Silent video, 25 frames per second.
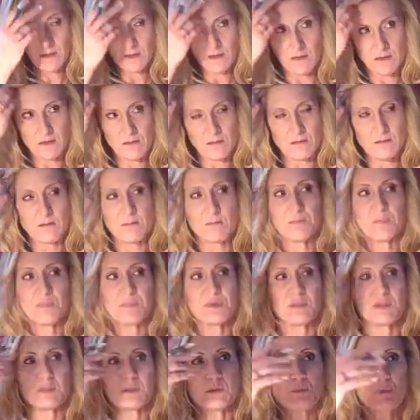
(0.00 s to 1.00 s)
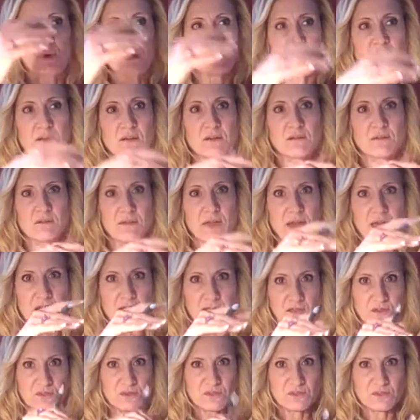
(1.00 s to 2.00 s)
but then the breakdown of
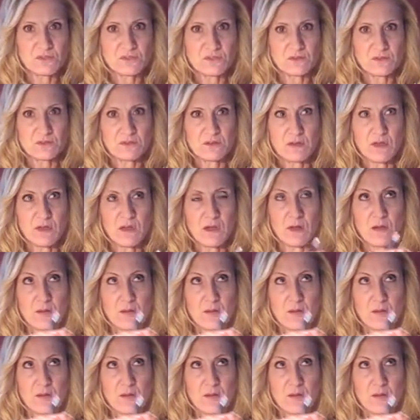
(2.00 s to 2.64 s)
that is